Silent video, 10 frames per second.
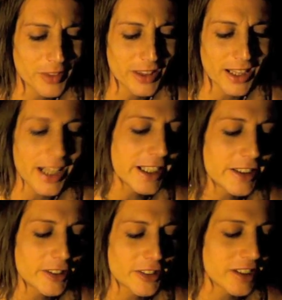letting
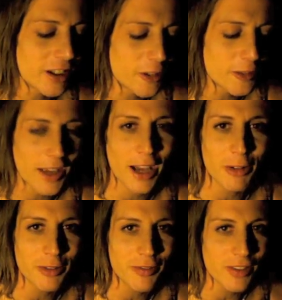yourself
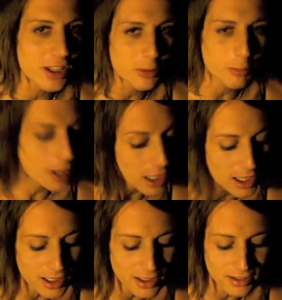out of this
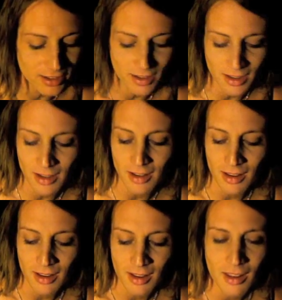box
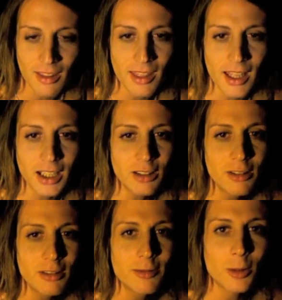that
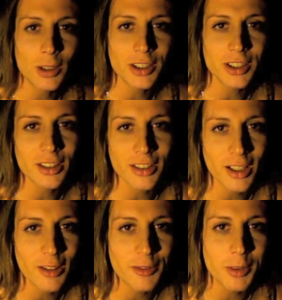you forced
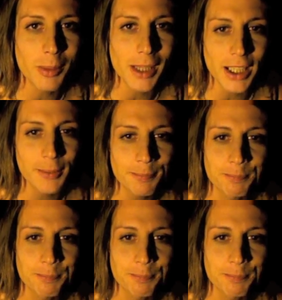yourself to be in,